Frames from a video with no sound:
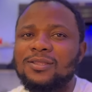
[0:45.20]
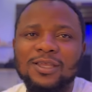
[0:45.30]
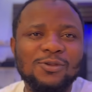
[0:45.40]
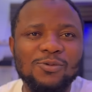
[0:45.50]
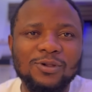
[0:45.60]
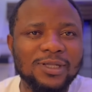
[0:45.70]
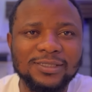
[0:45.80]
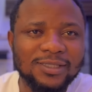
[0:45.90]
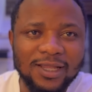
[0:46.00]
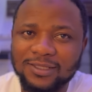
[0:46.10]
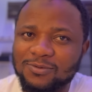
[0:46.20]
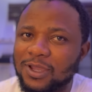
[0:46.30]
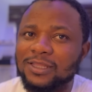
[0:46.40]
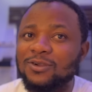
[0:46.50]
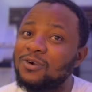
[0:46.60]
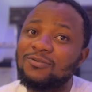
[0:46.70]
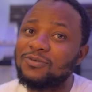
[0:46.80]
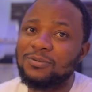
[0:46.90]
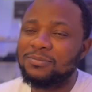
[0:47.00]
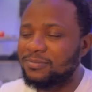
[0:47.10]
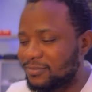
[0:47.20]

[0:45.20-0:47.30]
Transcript: Then you will understand where they come from.